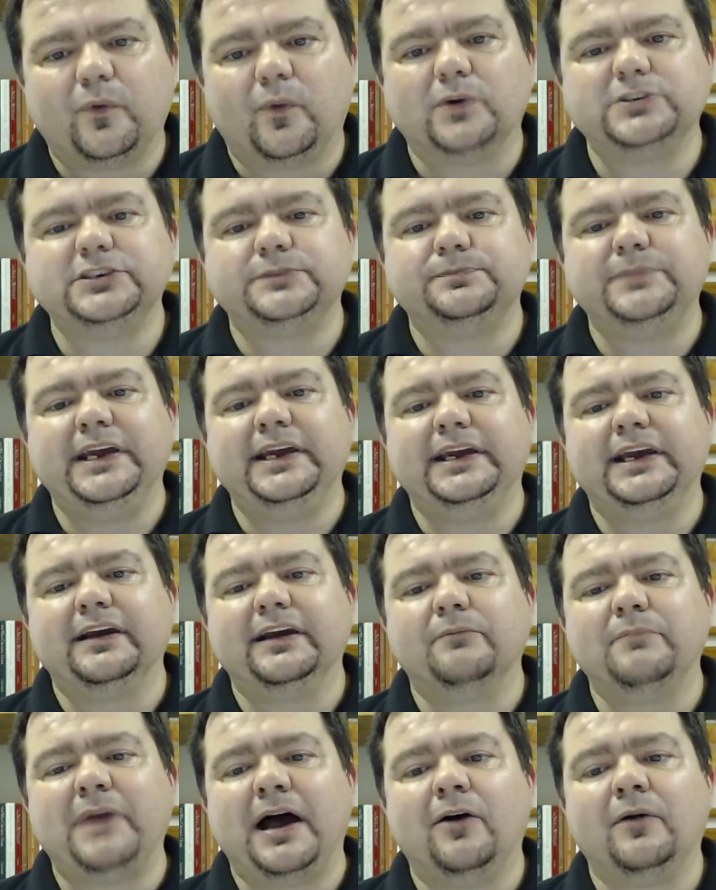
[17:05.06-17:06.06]
speaking
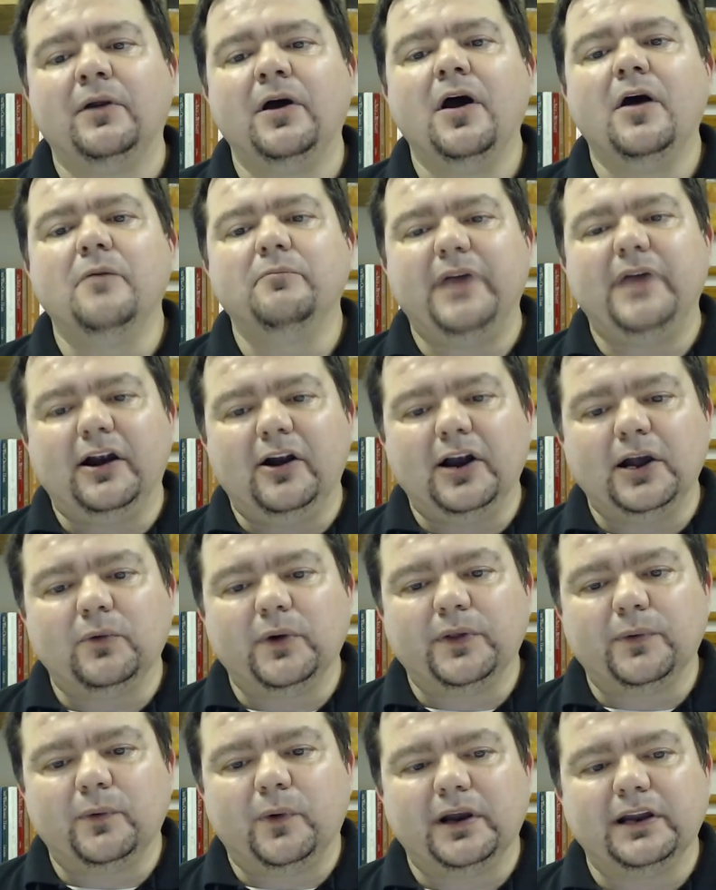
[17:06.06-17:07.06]
about bearing
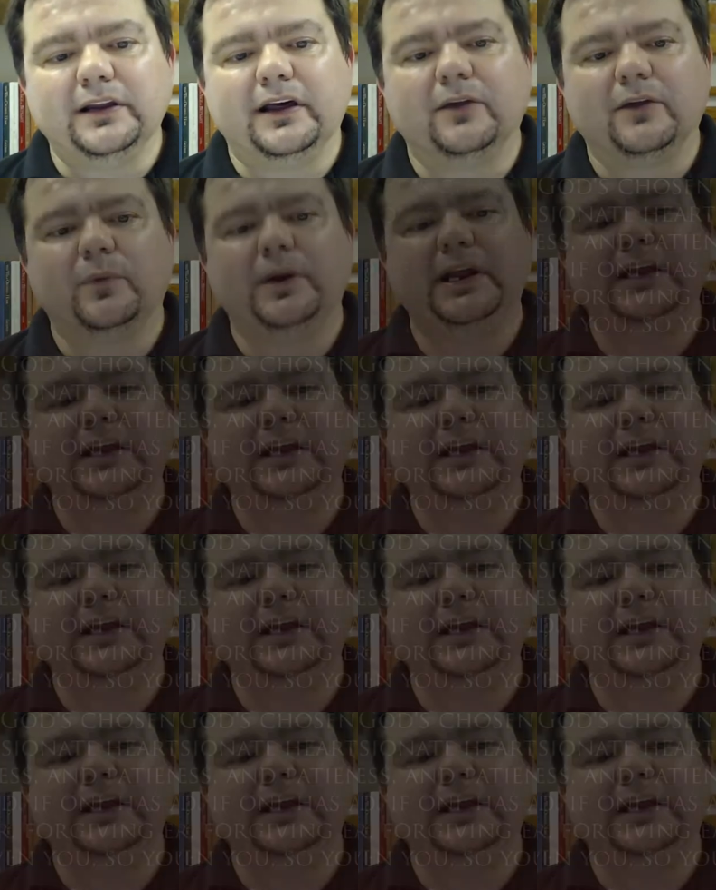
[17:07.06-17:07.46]
with one another when he